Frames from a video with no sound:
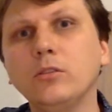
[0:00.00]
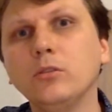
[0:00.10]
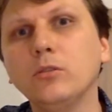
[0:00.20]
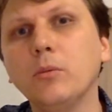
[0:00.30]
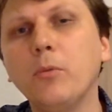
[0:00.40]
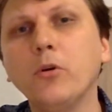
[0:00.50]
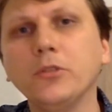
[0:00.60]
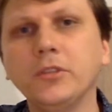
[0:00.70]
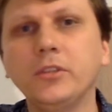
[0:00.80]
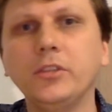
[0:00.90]
to
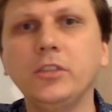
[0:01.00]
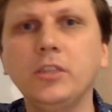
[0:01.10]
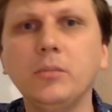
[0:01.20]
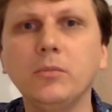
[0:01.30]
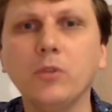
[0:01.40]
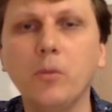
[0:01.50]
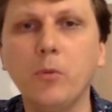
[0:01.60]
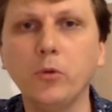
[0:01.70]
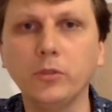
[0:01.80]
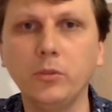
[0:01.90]
oppose the regime, to
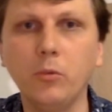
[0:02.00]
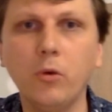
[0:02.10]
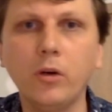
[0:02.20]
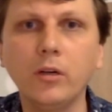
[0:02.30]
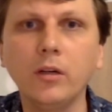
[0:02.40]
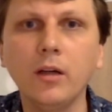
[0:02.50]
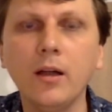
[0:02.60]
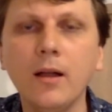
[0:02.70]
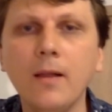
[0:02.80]
oppose the war.